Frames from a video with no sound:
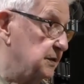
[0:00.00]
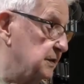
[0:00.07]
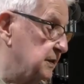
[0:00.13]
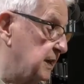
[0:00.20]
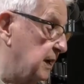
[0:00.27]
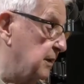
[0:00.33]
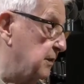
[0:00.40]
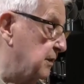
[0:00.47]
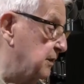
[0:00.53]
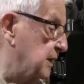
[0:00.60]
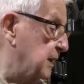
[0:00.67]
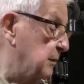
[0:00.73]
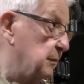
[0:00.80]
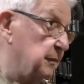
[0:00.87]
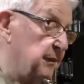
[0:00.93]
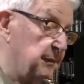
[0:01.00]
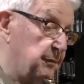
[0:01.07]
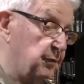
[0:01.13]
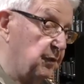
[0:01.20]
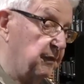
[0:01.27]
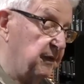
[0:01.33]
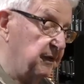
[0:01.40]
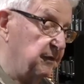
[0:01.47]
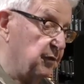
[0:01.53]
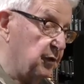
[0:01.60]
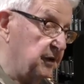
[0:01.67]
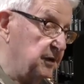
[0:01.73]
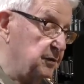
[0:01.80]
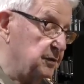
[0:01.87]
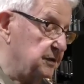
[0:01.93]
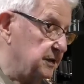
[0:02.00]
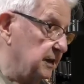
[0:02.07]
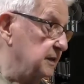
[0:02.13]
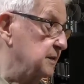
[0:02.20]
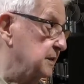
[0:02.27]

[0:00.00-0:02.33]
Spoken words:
is the other thing proving very interesting.